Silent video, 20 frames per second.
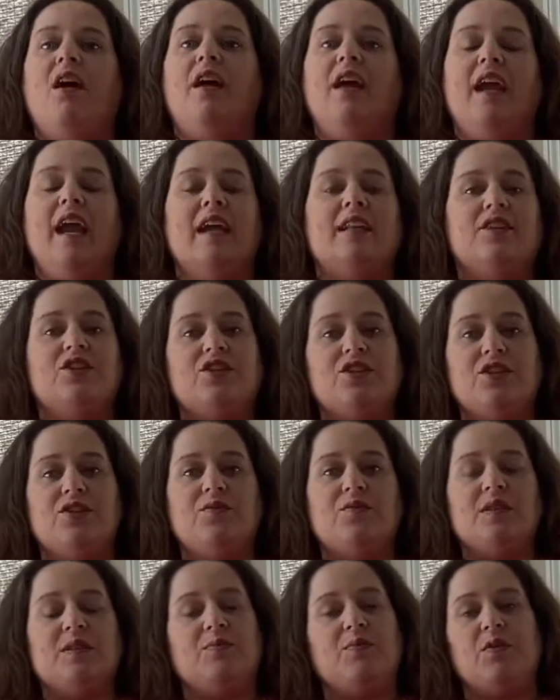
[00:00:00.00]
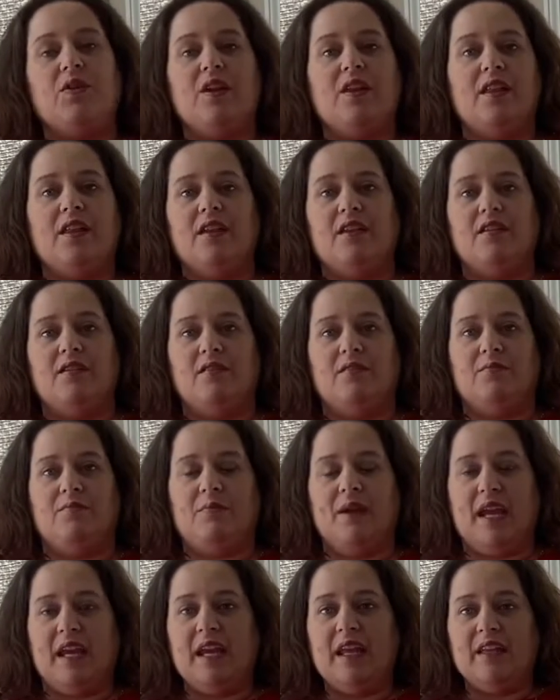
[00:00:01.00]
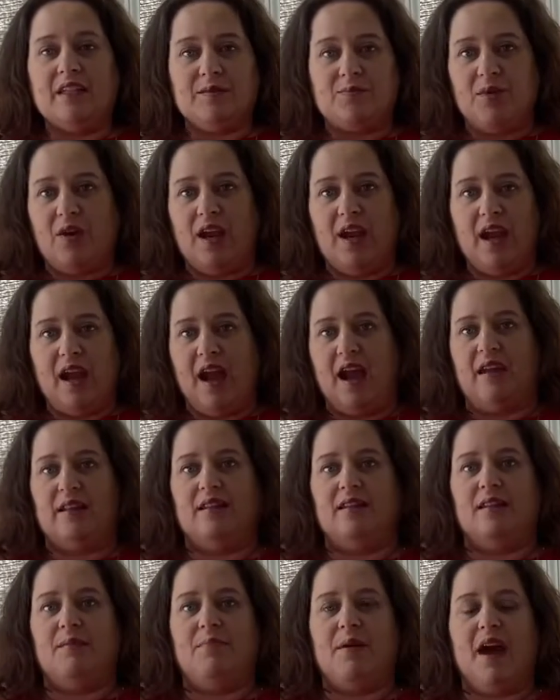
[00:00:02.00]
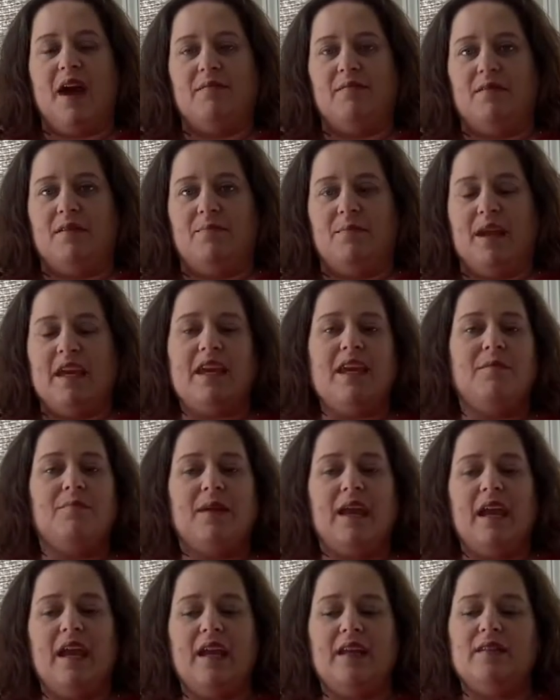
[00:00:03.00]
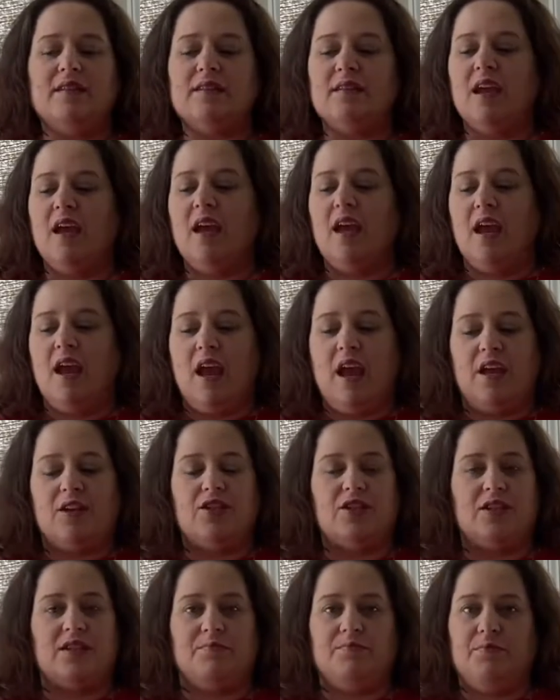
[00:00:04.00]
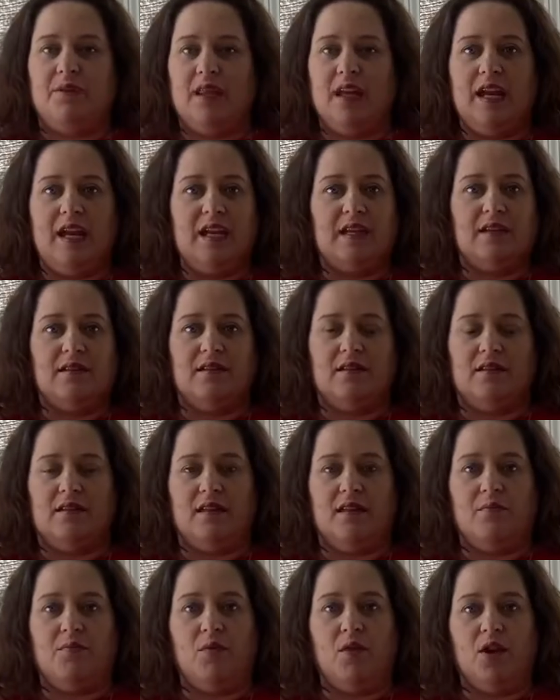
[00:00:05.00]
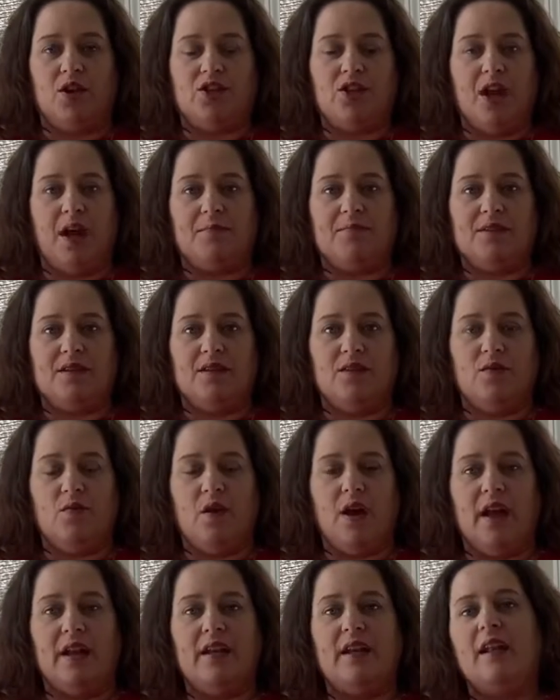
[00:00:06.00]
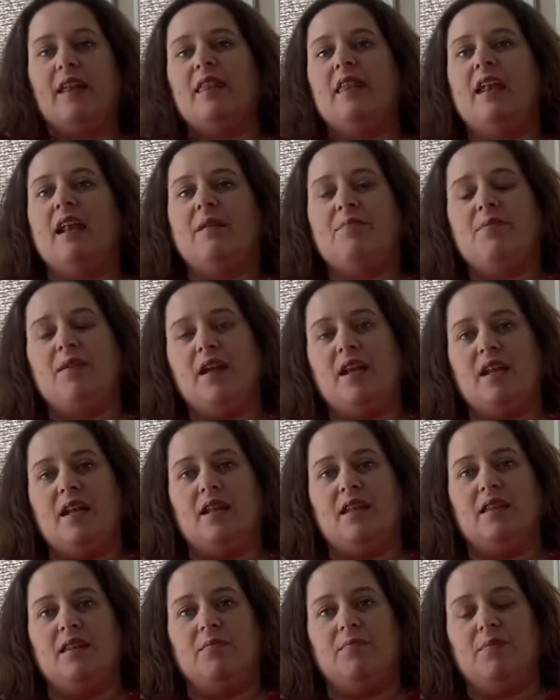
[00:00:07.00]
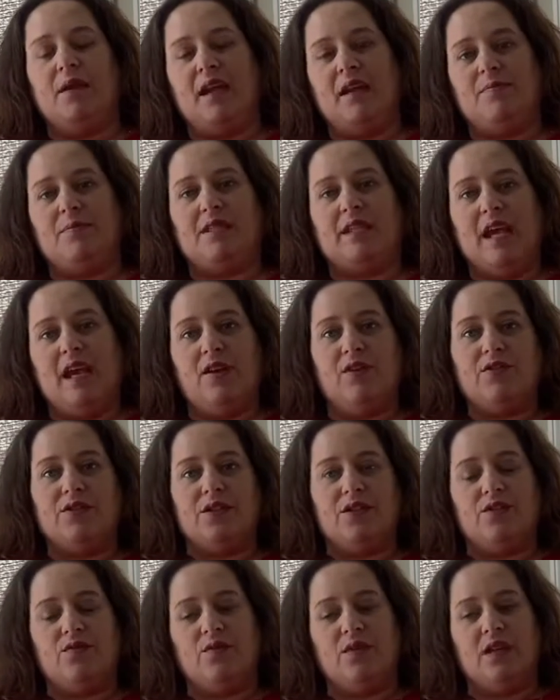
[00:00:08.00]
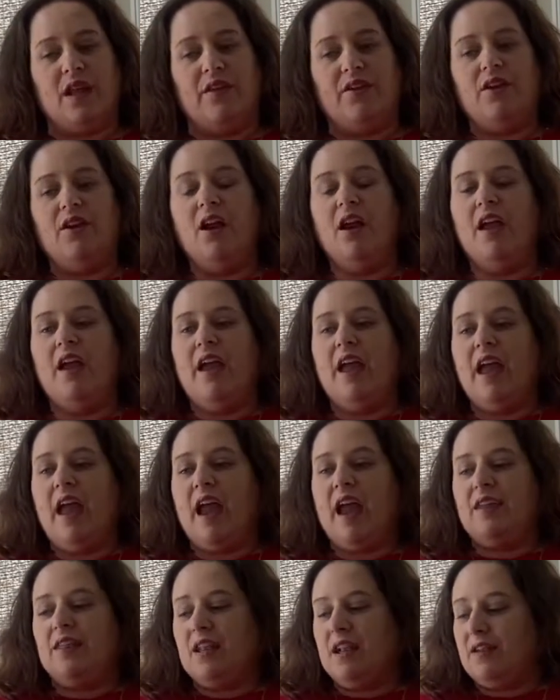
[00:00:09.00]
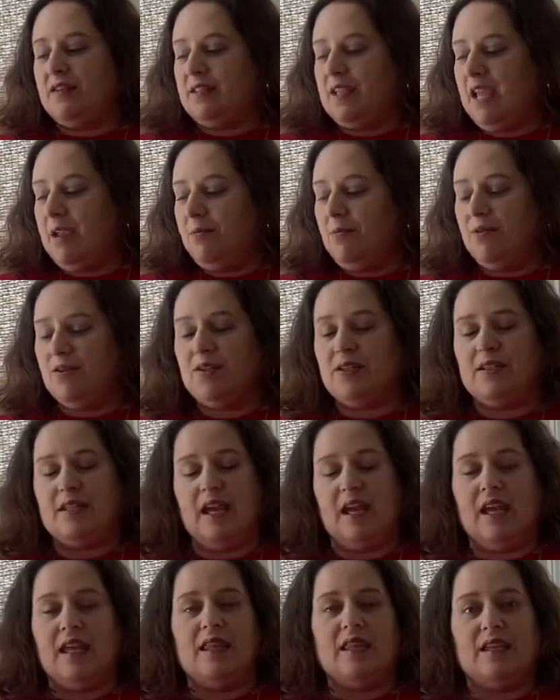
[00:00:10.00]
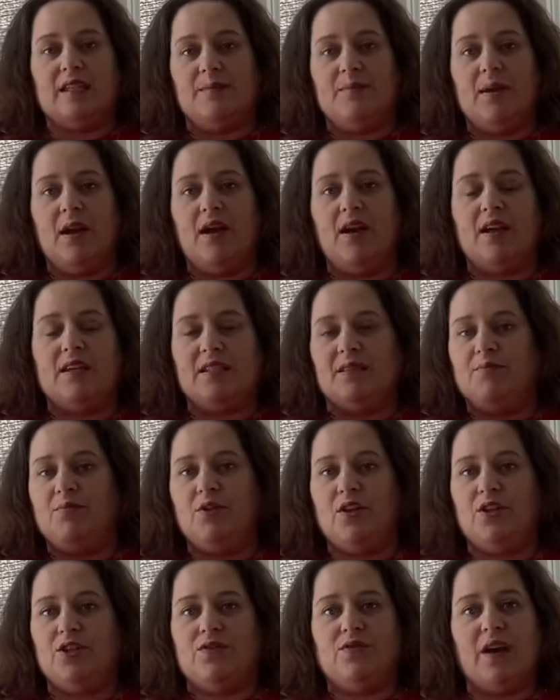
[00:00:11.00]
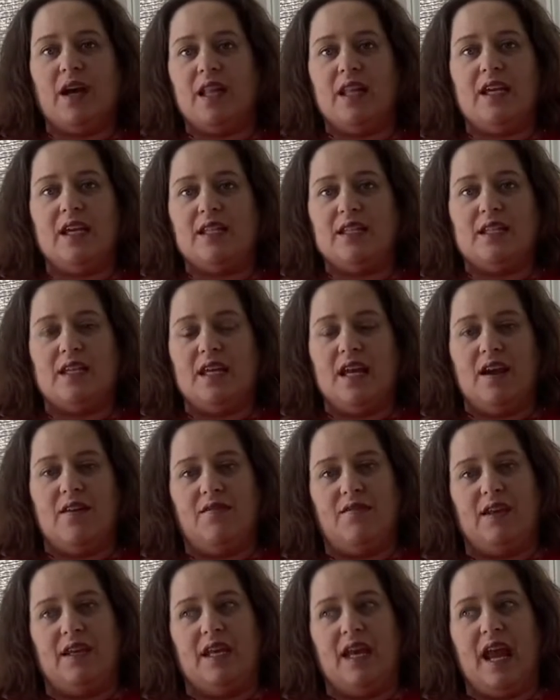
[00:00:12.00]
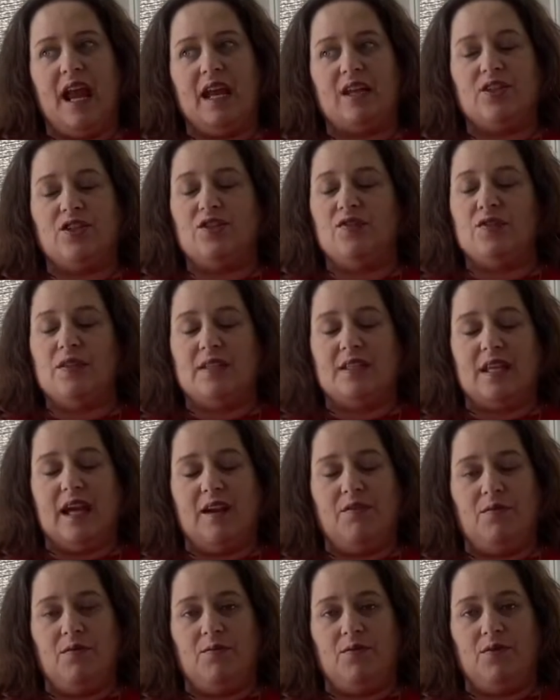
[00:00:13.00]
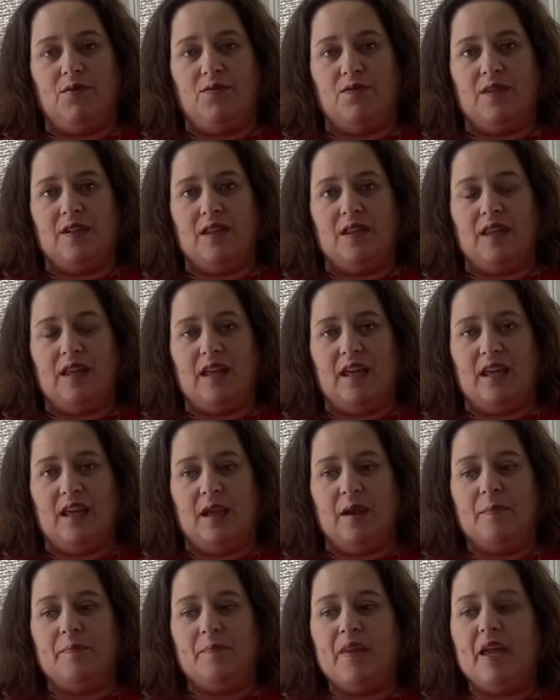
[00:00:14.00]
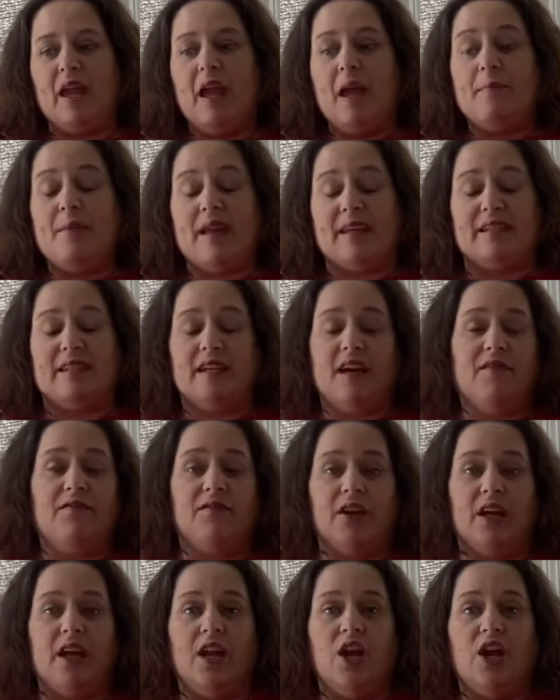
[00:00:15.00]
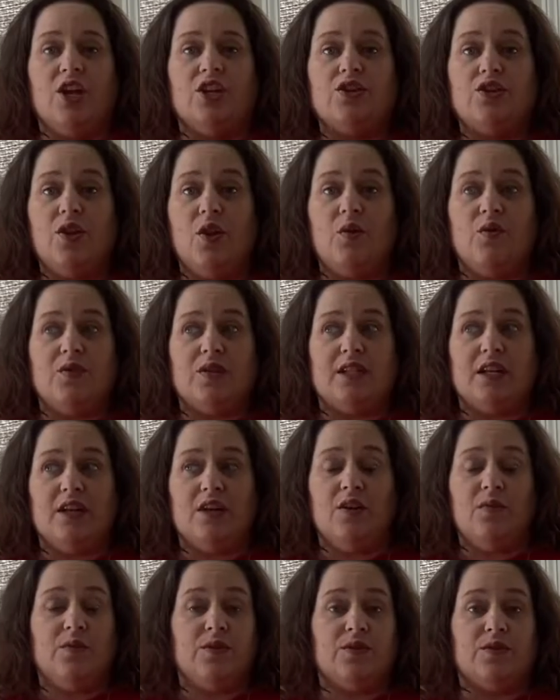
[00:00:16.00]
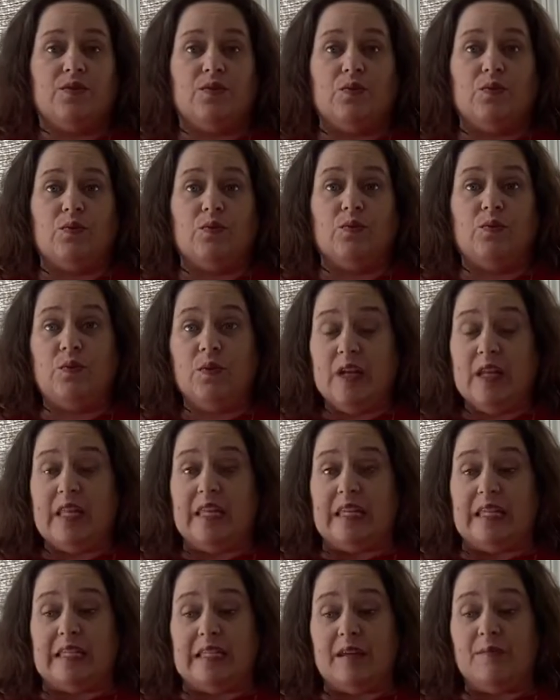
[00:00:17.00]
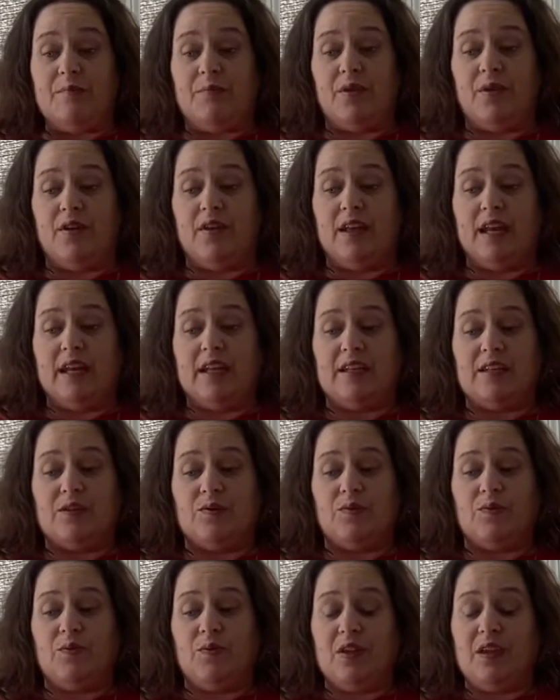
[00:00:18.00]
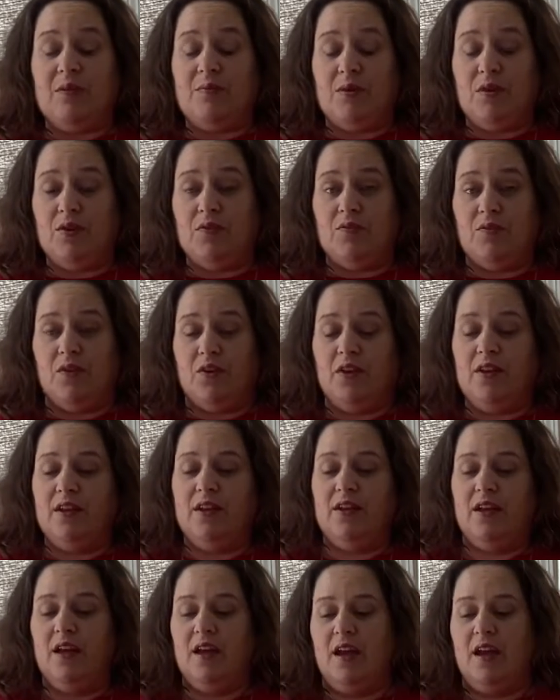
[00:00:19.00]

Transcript: I had to do was put a little baking spray on the bottom of the baking pans and just plate the pork chops into one, and then I plated the baked potatoes into another. And then I was able to take the asparagus and put it directly into the oven as soon as I removed the plastic covering. So dinner was really simple, and it's really beautiful.